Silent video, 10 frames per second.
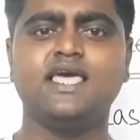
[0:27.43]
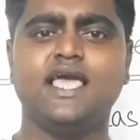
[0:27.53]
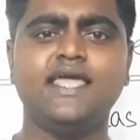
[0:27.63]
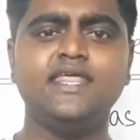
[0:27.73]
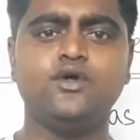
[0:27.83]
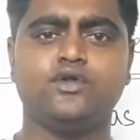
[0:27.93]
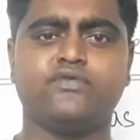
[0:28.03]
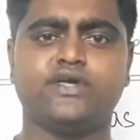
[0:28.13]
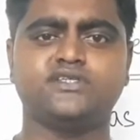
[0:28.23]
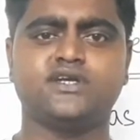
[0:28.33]
any
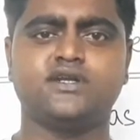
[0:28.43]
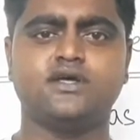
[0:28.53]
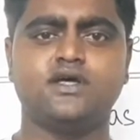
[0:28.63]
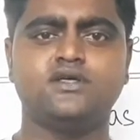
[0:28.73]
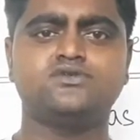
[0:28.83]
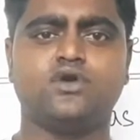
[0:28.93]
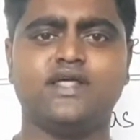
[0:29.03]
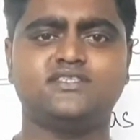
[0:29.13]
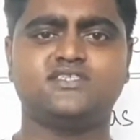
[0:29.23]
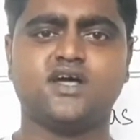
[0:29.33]
notification. So
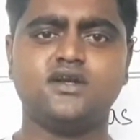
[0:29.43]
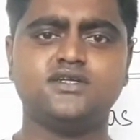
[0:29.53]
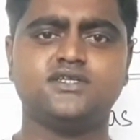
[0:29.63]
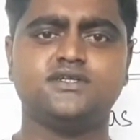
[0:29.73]
let's start.